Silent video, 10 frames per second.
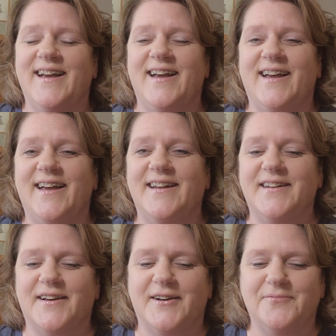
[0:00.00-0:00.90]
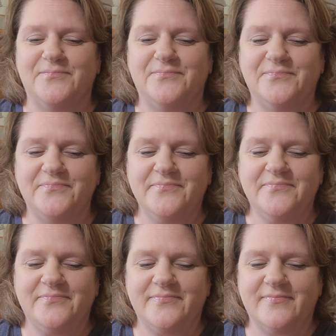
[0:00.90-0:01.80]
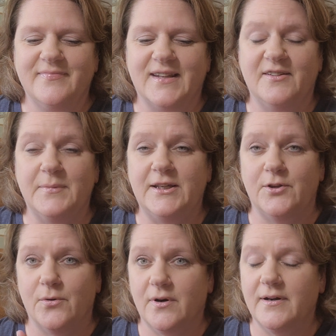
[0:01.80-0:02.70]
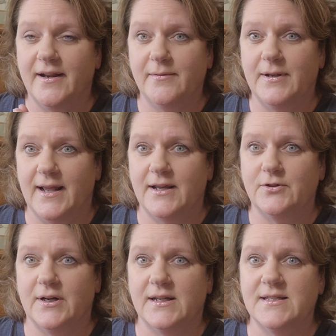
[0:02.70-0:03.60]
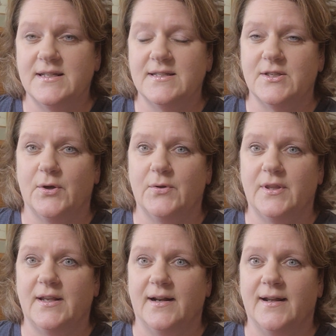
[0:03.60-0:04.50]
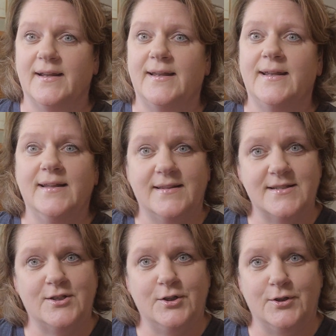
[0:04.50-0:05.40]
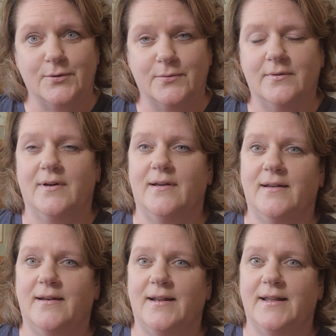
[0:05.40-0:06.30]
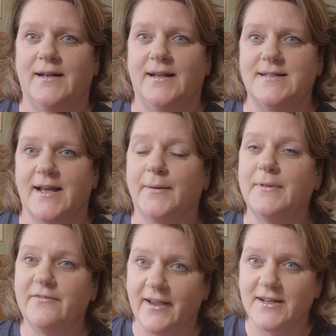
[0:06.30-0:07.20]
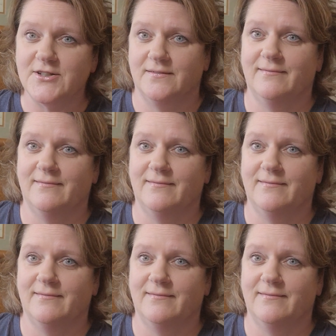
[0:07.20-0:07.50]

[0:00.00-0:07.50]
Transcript: And give me your name and address so that I can get this to you in a timely fashion.